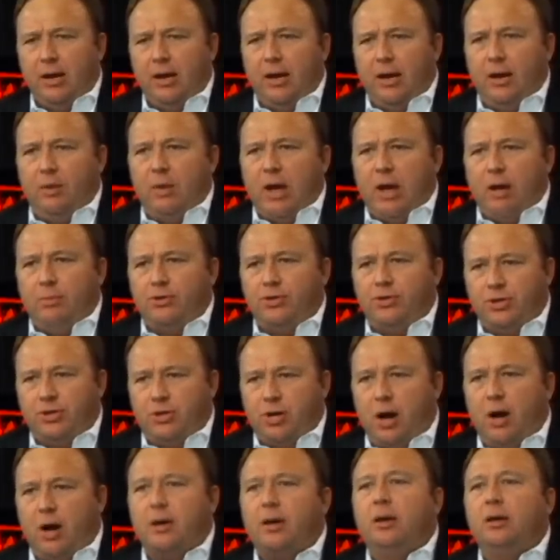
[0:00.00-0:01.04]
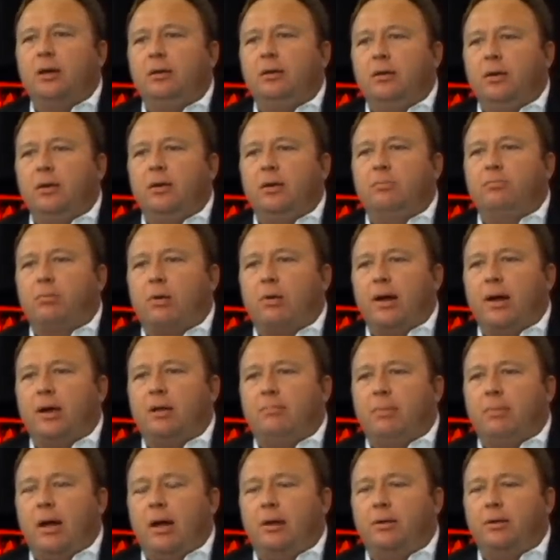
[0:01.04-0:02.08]
And I was just talking during the break
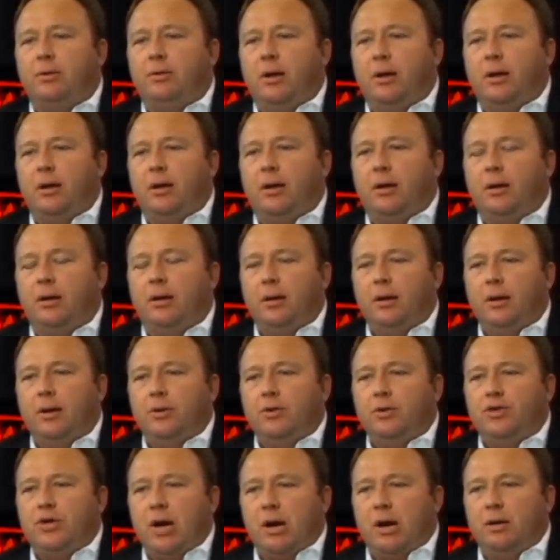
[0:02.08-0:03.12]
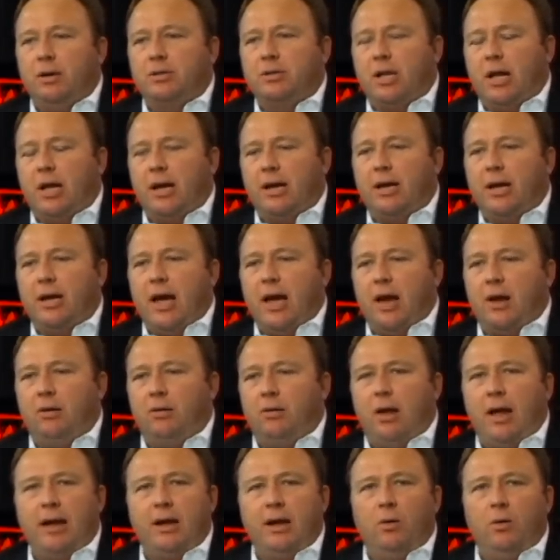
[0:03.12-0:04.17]
about uh, Jaron's like, yeah, I
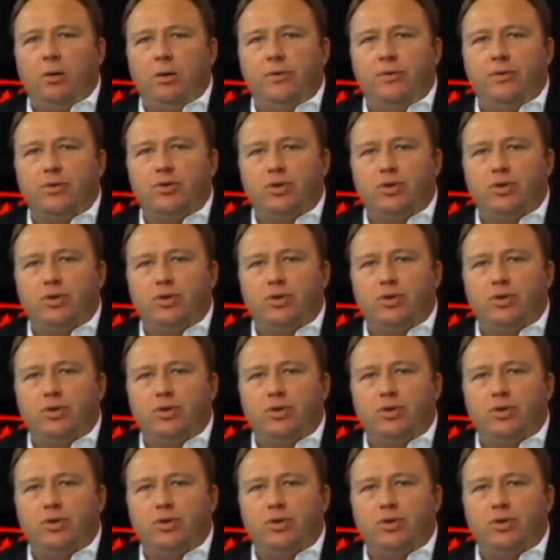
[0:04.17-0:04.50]
don't like going to the